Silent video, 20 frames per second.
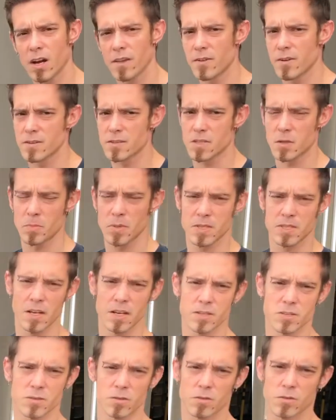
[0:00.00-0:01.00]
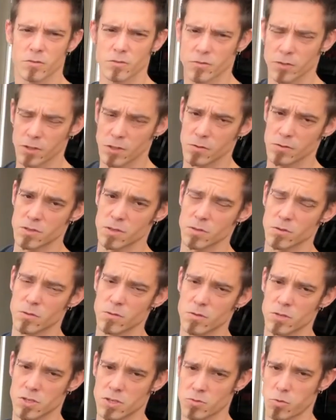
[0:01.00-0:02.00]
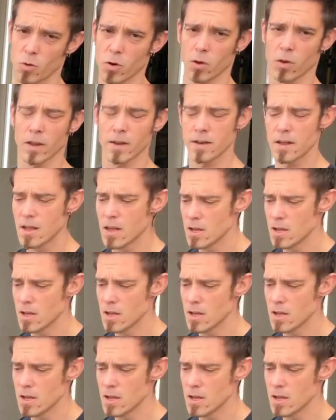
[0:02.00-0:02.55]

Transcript: there's the potential for you to swirl it.